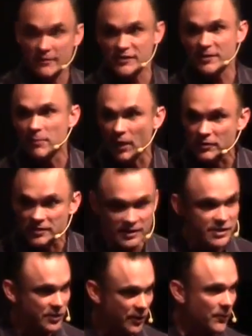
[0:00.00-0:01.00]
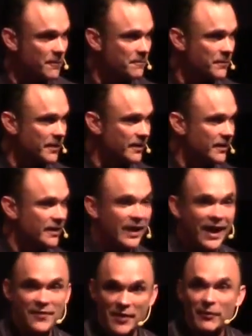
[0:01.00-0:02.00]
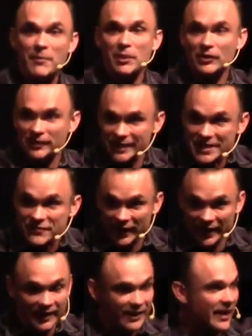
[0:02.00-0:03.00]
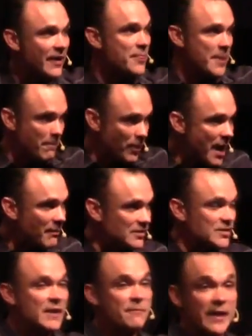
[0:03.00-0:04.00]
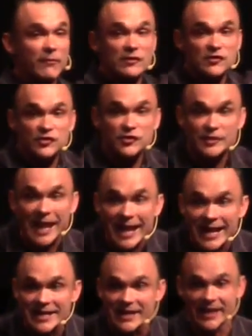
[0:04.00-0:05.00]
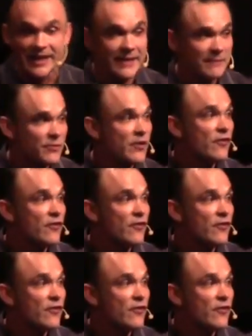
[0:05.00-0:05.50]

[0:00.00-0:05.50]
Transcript: he was about to do. And they were believing in the promise. They were standing